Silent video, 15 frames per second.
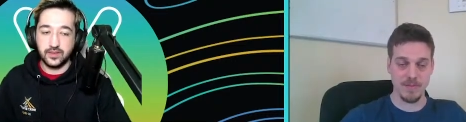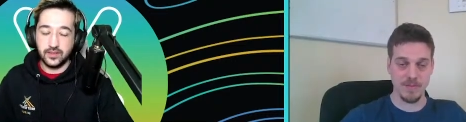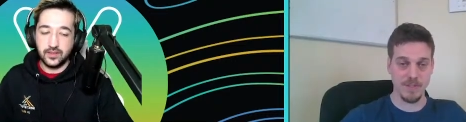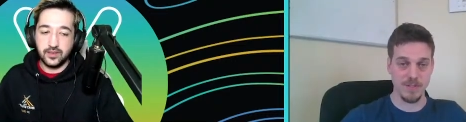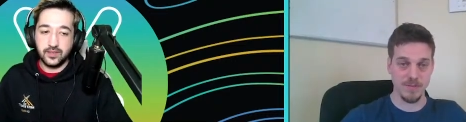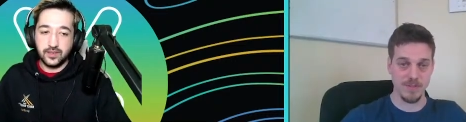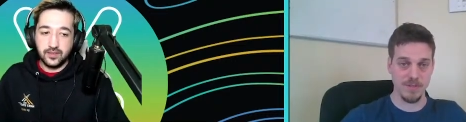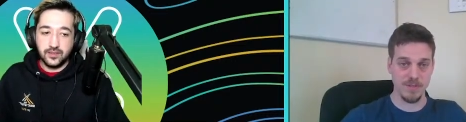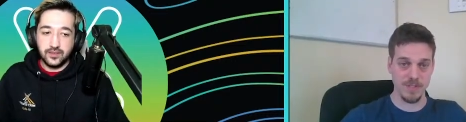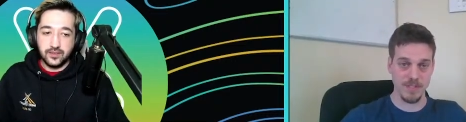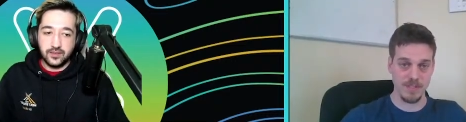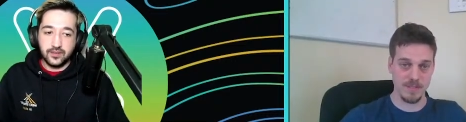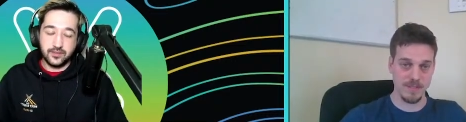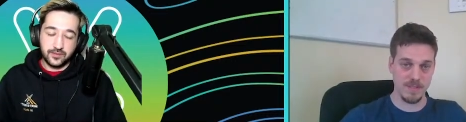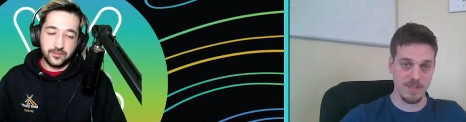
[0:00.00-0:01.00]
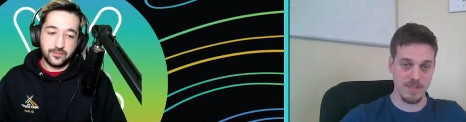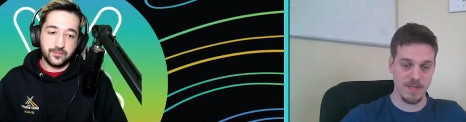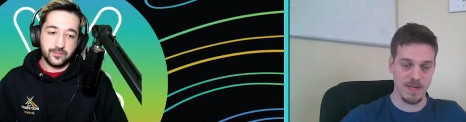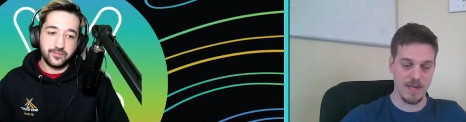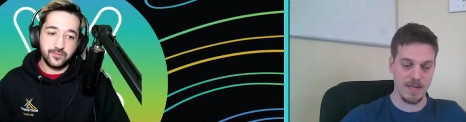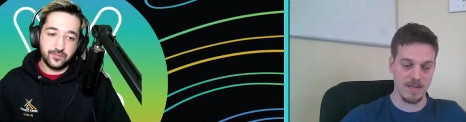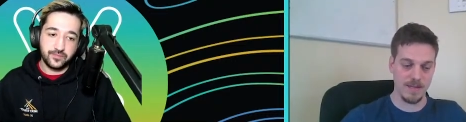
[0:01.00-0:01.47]
Speaker 1: you do do it
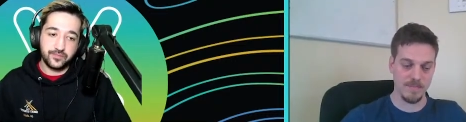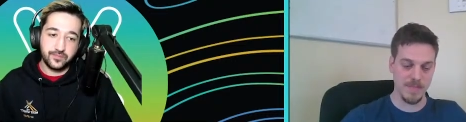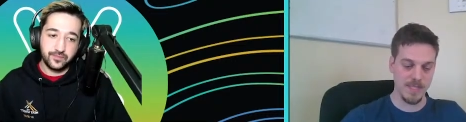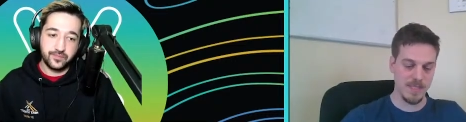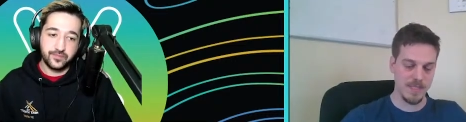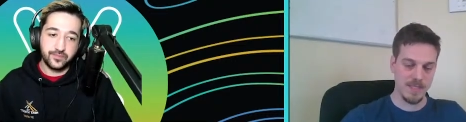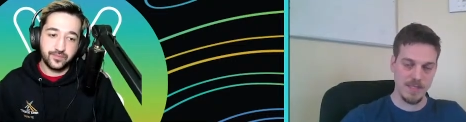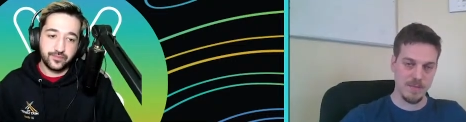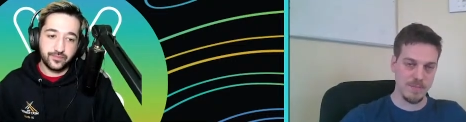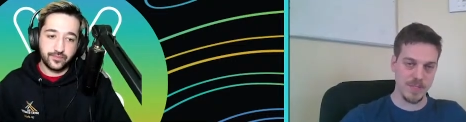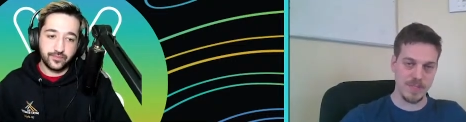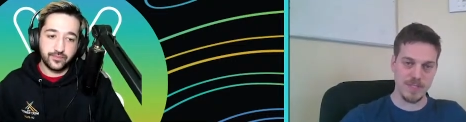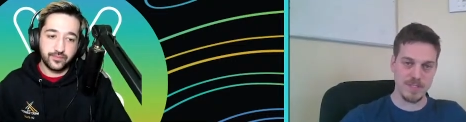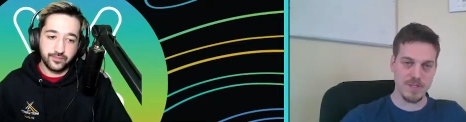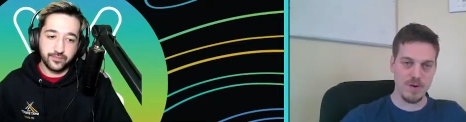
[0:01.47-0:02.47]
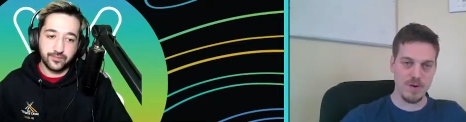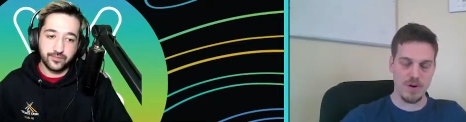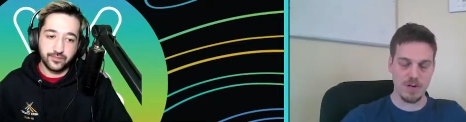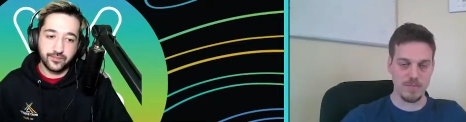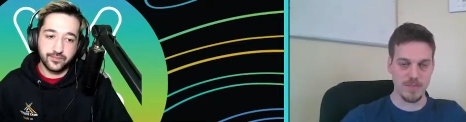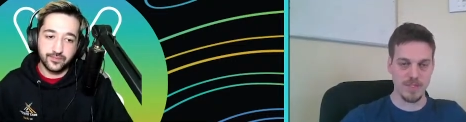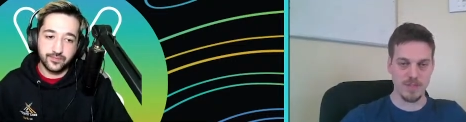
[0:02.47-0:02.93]
um, but there's no
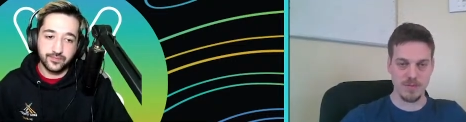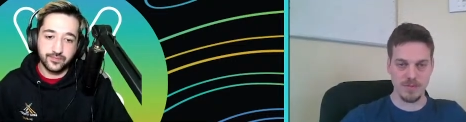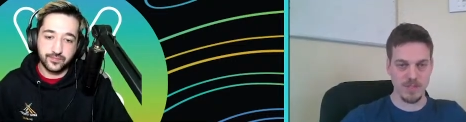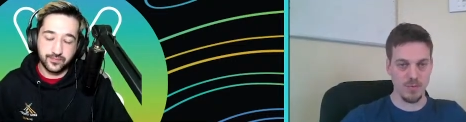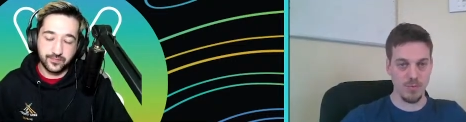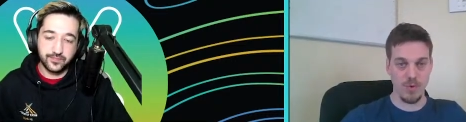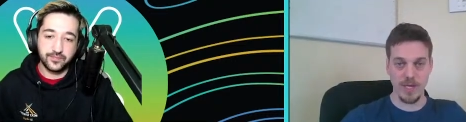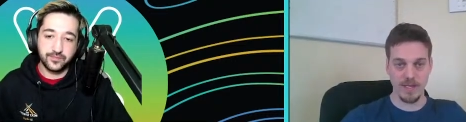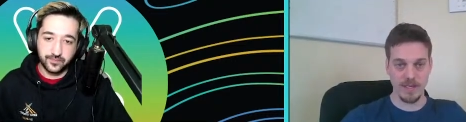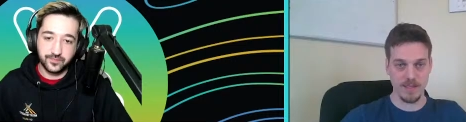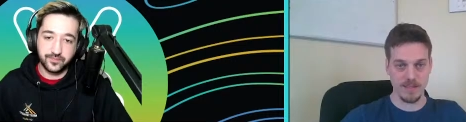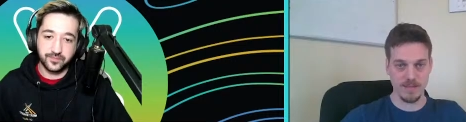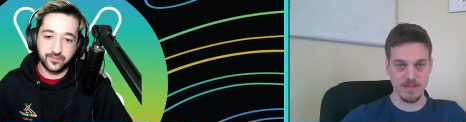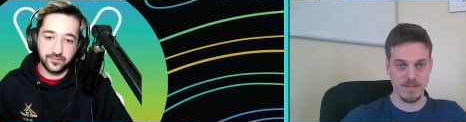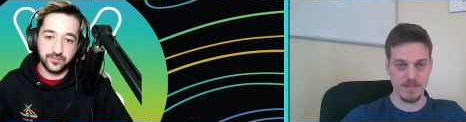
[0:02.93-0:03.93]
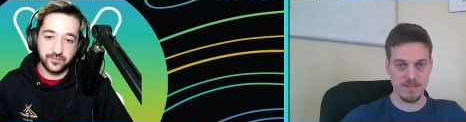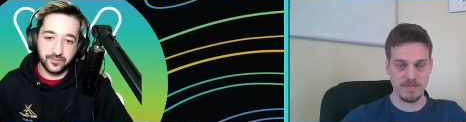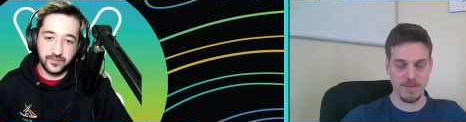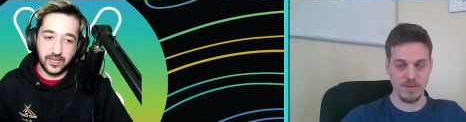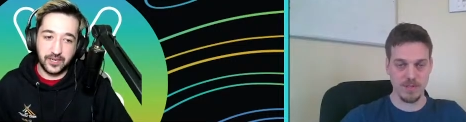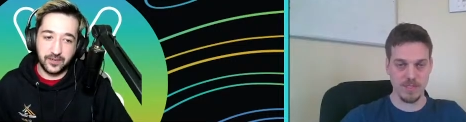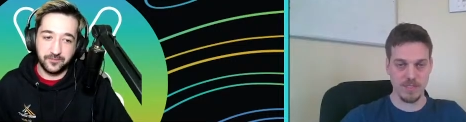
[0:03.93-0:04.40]
harm in in waiting
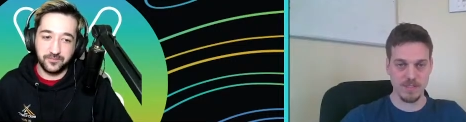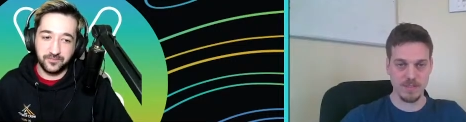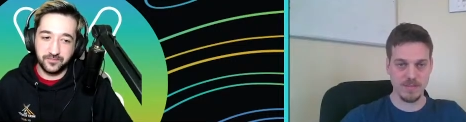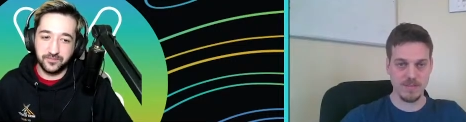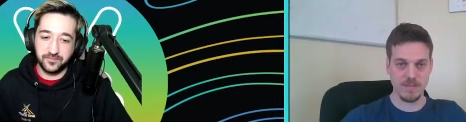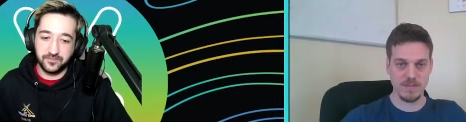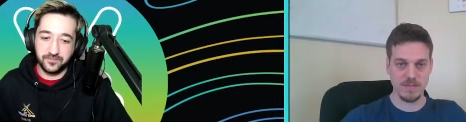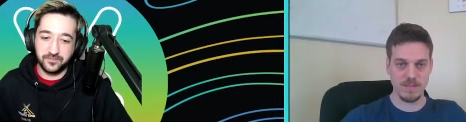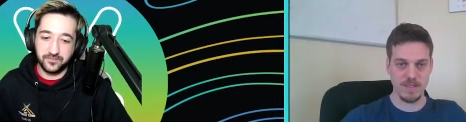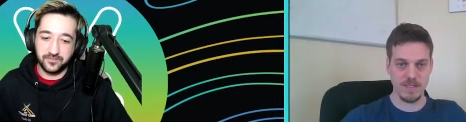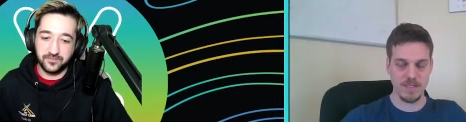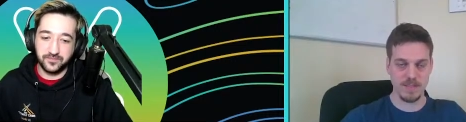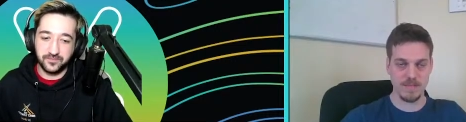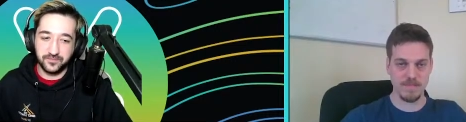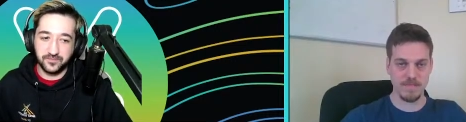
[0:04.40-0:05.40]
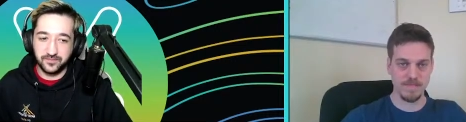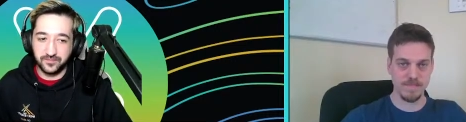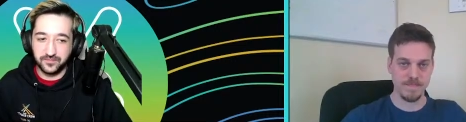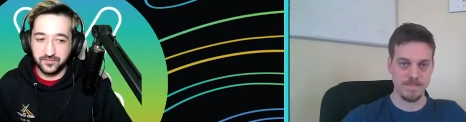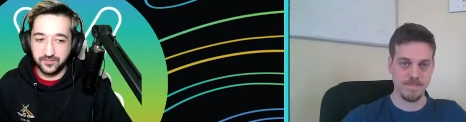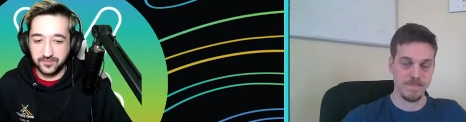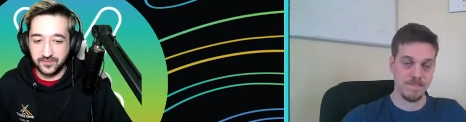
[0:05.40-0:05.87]
for yeah. it
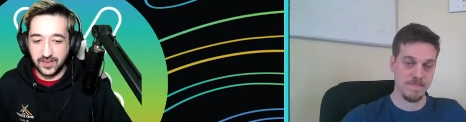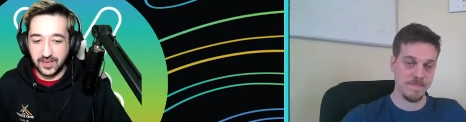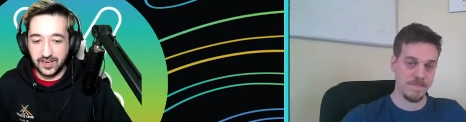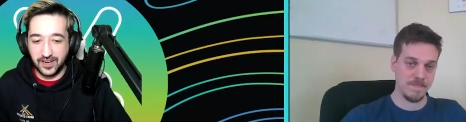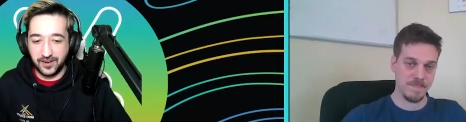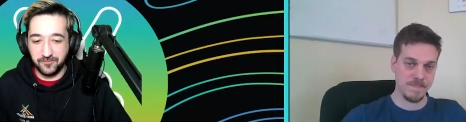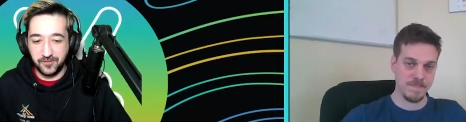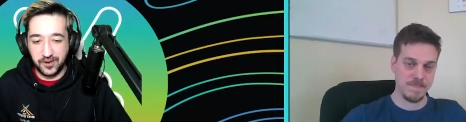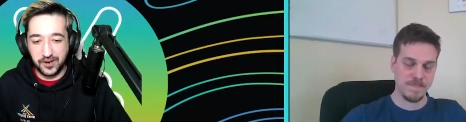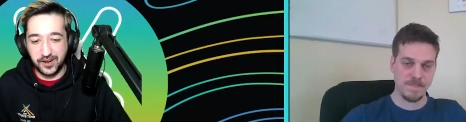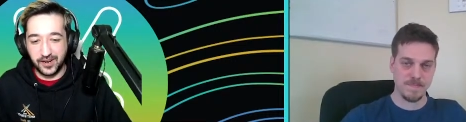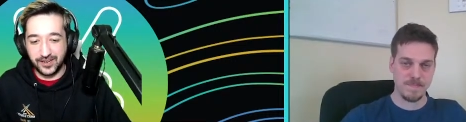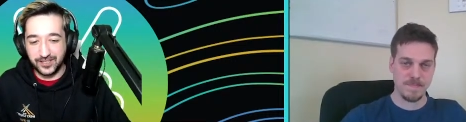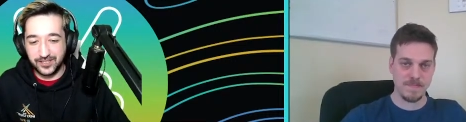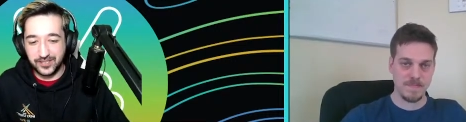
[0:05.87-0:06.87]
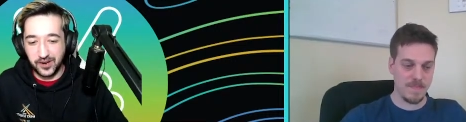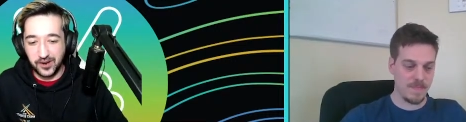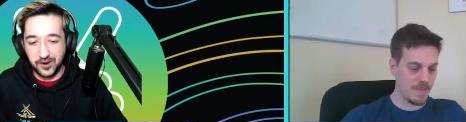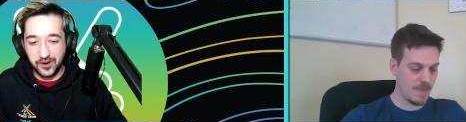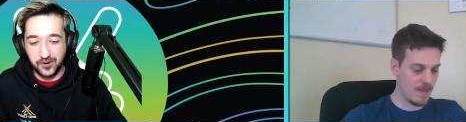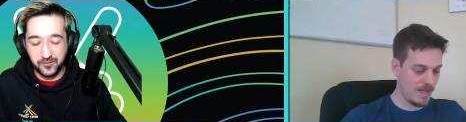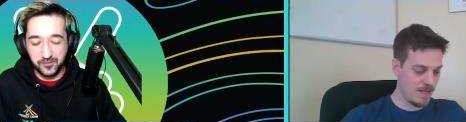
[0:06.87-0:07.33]
Speaker 2: uh, um, all right
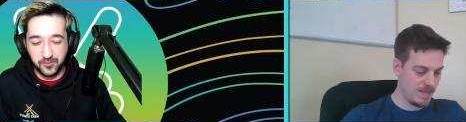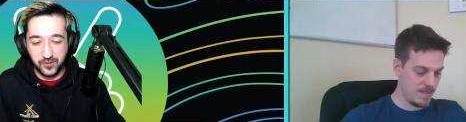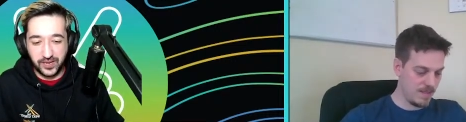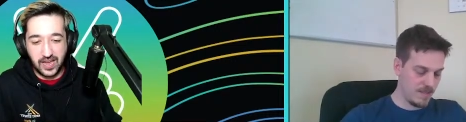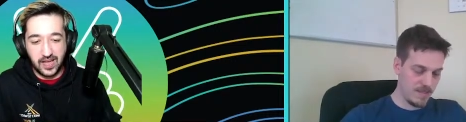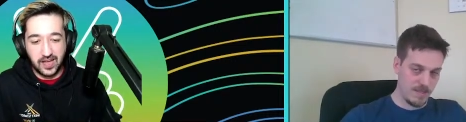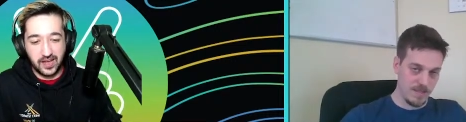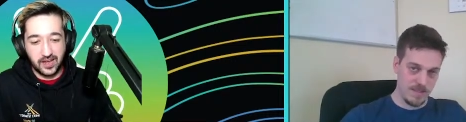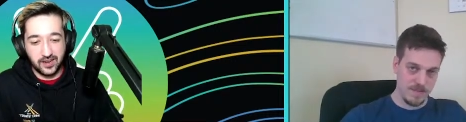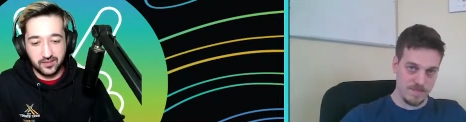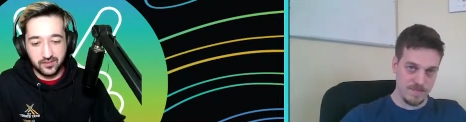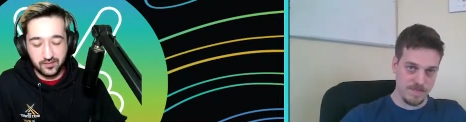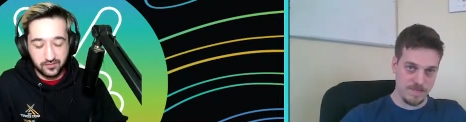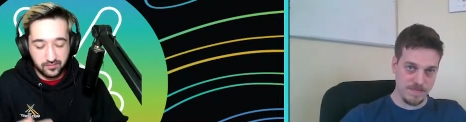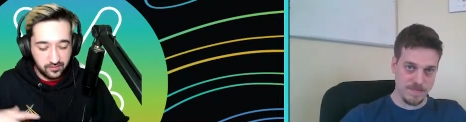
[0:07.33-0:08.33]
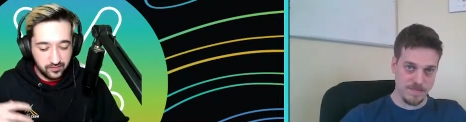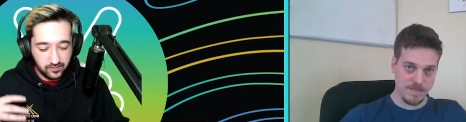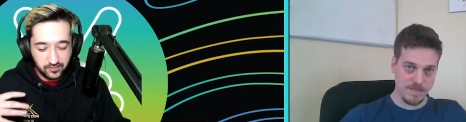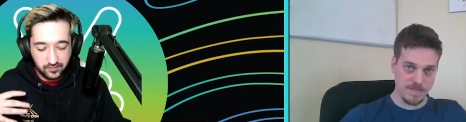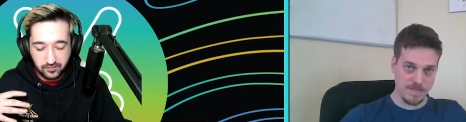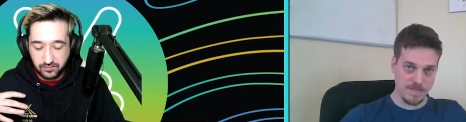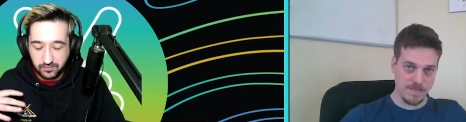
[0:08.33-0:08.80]
so we got
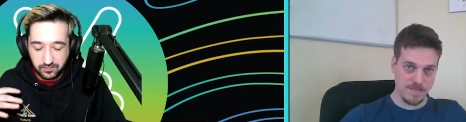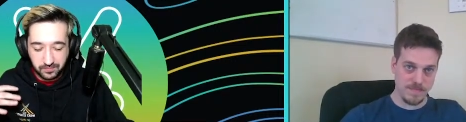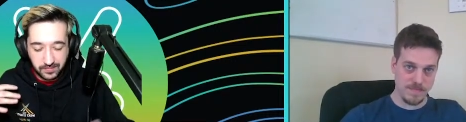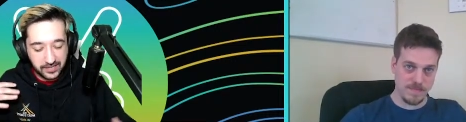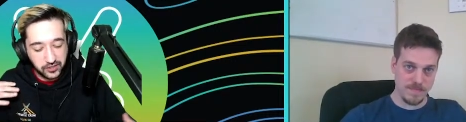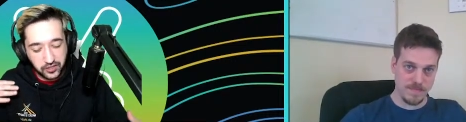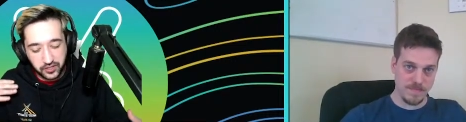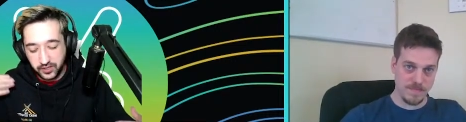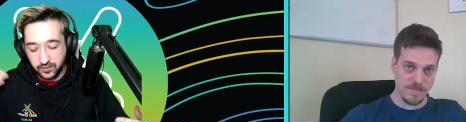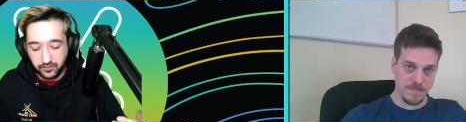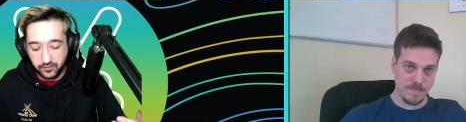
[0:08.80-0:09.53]
make sure you